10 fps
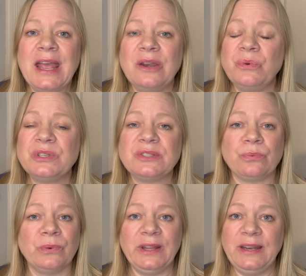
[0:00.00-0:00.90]
it was
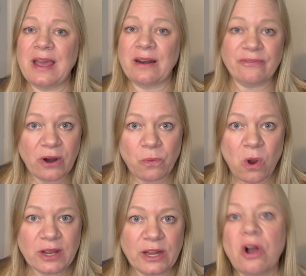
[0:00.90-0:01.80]
really not a far
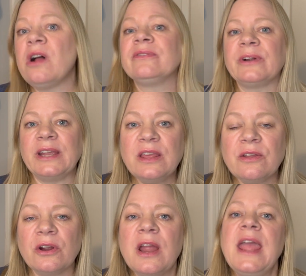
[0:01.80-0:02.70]
walk at all for
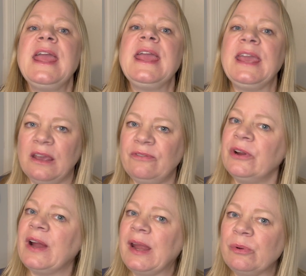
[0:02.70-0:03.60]
either, if
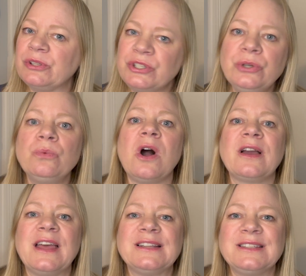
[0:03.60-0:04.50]
you're able to
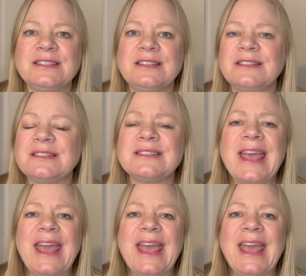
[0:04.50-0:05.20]
walk that distance.